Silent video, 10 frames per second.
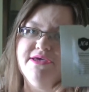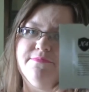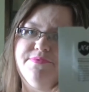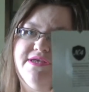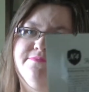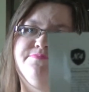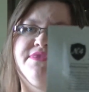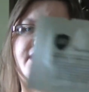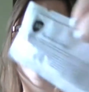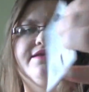company
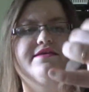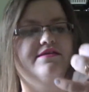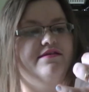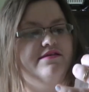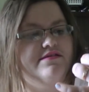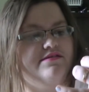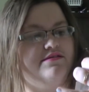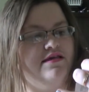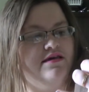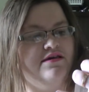and it
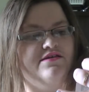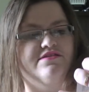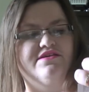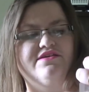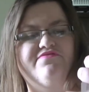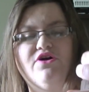is the